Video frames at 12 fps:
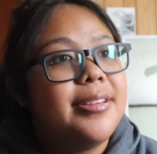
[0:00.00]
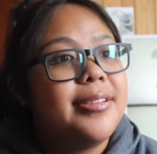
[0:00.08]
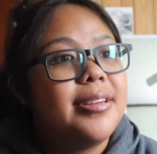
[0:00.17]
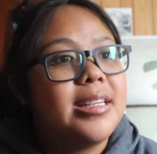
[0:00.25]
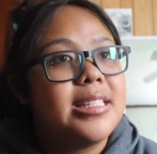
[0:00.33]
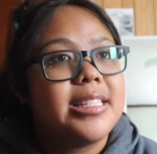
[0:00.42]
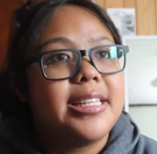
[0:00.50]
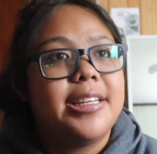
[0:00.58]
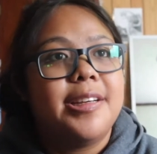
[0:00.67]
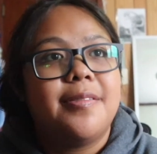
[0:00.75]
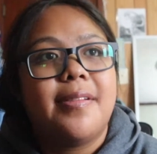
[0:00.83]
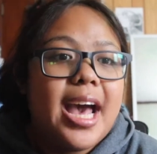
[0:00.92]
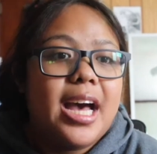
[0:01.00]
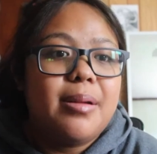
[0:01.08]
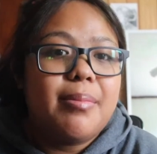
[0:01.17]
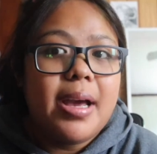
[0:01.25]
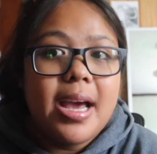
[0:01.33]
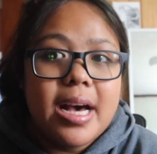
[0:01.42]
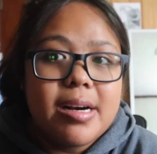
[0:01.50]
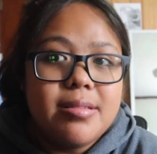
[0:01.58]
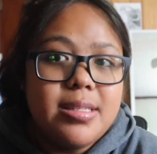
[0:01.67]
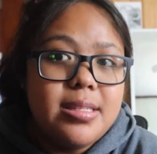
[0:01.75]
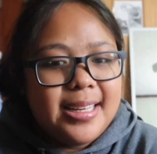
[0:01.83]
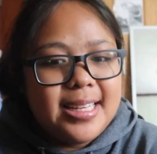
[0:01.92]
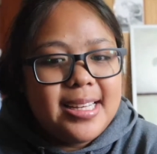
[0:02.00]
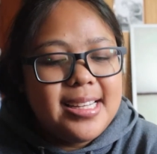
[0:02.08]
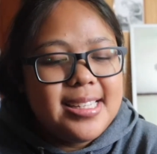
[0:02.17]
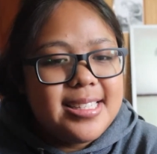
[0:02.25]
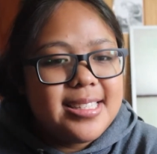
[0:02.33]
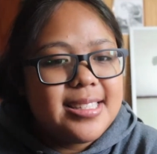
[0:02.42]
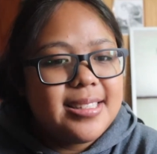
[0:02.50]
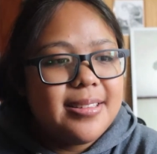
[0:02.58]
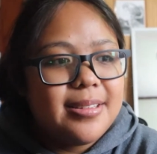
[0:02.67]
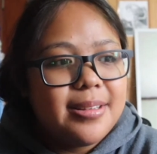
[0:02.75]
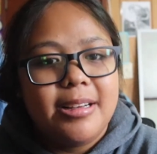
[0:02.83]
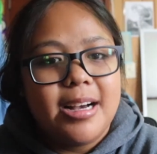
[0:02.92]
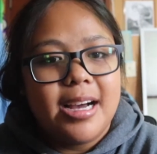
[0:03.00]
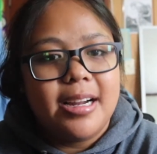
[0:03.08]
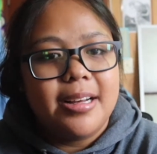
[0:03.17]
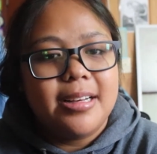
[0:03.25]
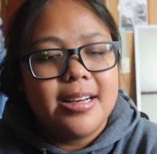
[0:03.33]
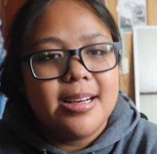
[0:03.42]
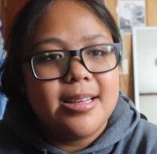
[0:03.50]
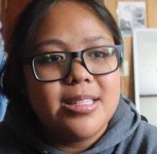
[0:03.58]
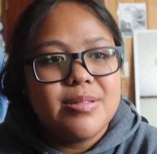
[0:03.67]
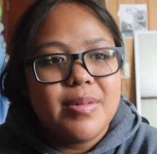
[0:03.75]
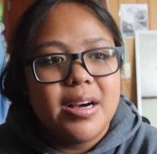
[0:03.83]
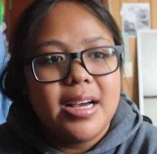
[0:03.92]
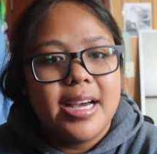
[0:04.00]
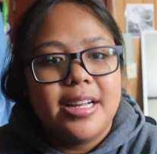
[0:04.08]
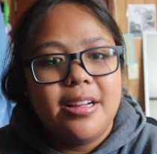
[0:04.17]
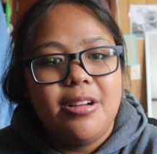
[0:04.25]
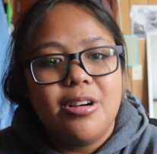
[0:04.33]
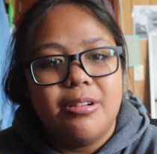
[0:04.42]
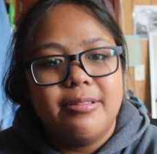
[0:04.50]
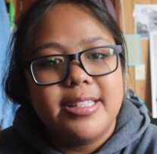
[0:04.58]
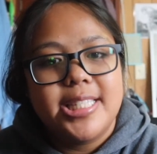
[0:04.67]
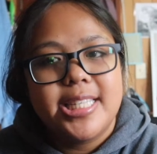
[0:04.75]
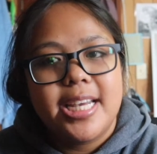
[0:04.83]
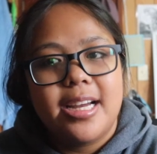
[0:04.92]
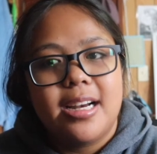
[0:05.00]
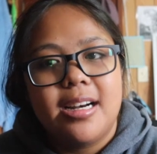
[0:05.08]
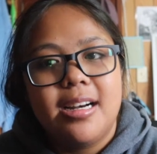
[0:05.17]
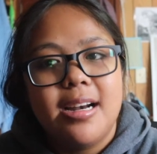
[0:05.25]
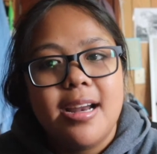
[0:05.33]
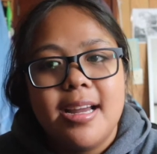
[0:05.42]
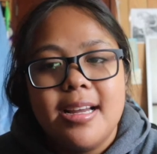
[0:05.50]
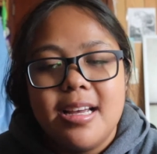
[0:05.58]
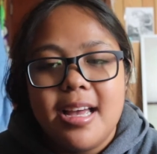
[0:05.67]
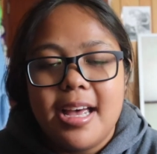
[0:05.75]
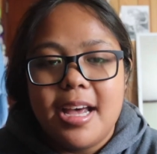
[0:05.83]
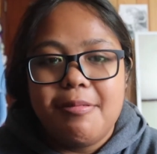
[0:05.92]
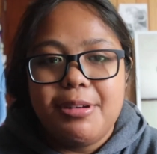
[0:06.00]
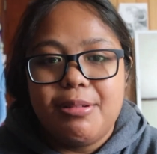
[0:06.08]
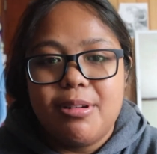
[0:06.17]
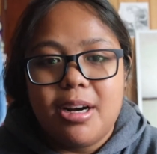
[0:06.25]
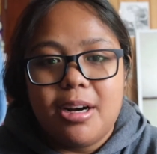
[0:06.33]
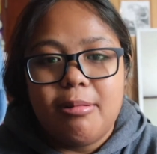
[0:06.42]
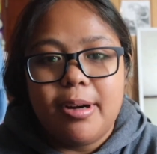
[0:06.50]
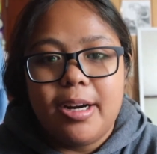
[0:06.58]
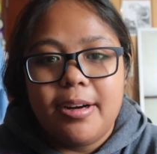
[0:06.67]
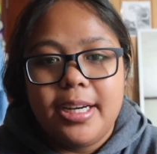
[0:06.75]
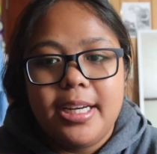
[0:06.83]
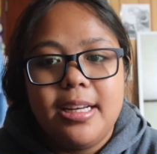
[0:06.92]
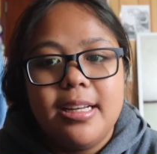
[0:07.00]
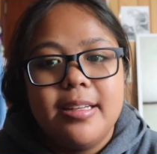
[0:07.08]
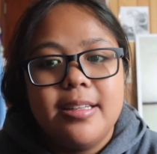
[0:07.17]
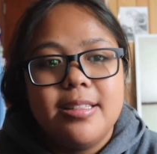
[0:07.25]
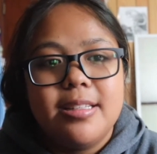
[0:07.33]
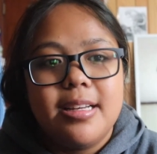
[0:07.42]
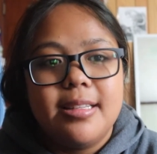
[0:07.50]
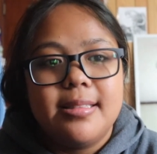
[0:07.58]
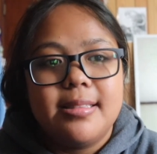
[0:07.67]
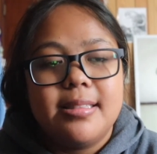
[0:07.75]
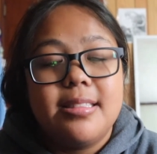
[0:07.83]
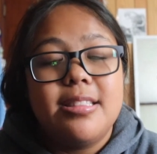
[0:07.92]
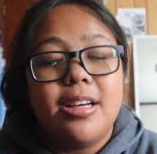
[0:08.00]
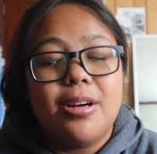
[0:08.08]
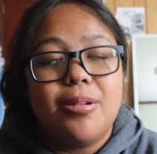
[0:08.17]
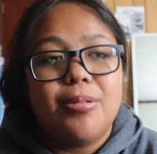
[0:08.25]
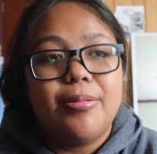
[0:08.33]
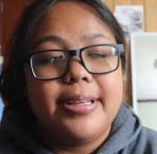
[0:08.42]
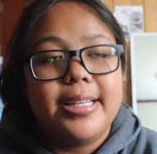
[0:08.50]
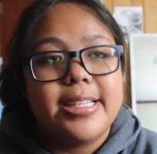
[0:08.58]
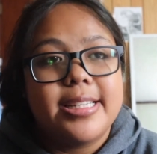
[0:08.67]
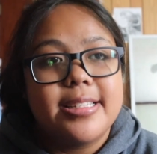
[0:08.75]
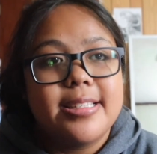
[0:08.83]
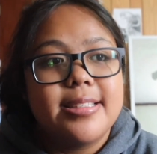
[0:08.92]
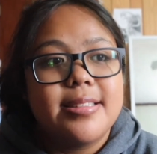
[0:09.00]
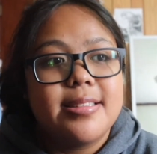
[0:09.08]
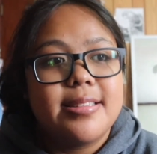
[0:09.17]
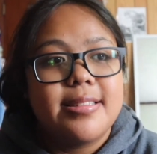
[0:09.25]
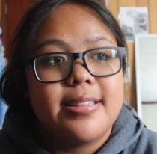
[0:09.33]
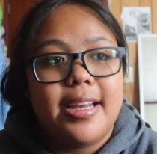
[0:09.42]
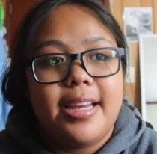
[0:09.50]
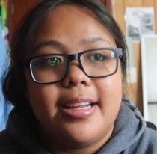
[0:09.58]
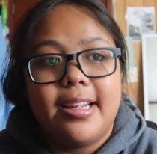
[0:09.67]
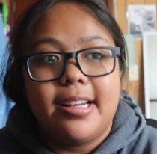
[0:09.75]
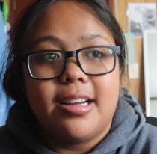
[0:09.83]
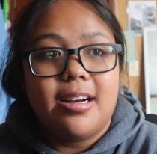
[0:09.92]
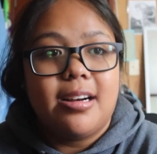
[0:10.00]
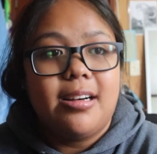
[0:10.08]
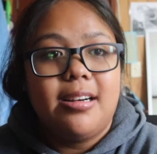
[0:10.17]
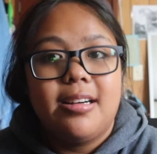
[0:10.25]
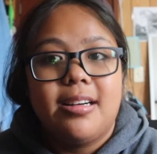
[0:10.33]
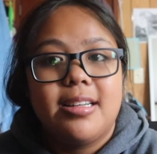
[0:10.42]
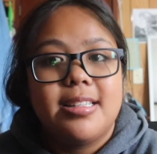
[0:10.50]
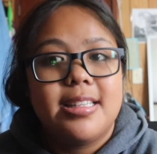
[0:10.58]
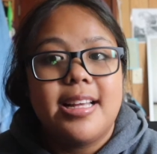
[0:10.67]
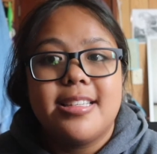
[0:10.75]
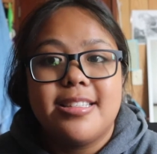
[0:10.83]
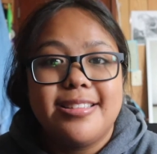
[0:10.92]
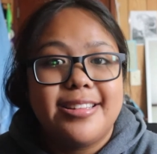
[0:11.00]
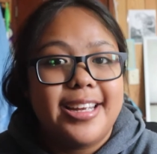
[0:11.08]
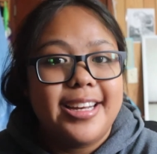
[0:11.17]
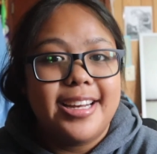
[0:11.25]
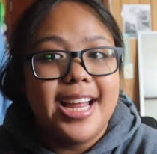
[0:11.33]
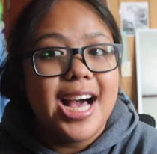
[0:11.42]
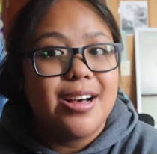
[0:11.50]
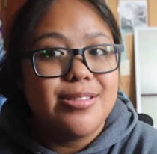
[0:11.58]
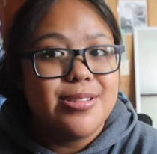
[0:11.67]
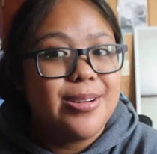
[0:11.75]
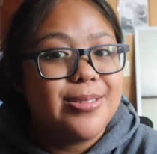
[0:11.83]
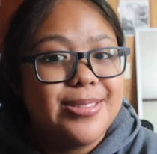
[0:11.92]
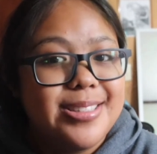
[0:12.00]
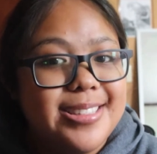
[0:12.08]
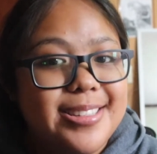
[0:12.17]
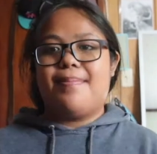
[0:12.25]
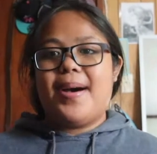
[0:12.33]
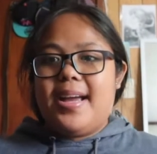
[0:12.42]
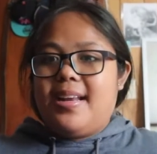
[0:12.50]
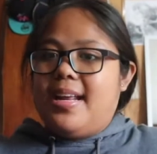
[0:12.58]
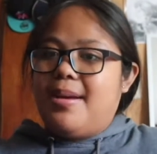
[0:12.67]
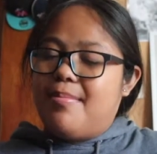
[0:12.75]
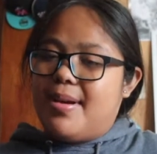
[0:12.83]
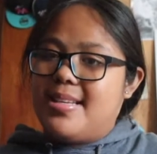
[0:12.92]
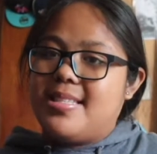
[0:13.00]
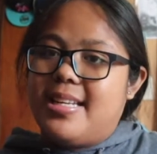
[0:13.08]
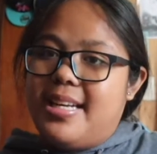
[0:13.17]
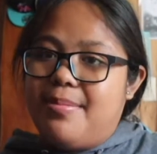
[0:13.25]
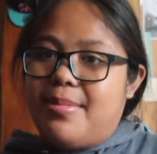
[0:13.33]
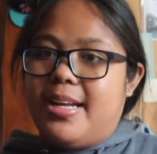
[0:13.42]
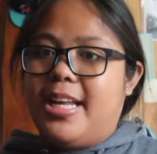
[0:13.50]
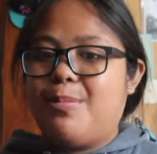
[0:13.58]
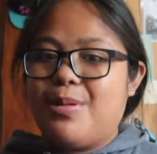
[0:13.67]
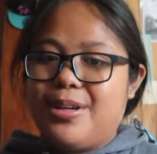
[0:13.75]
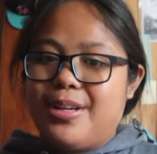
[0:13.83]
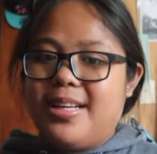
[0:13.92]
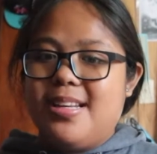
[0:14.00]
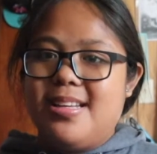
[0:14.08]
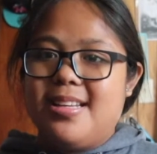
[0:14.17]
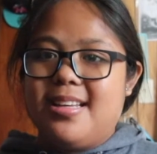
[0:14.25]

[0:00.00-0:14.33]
New Year's Eve at my house because we got a small kind of COVID scare and we were all worried, so we just stayed in our designated households. My neighborhood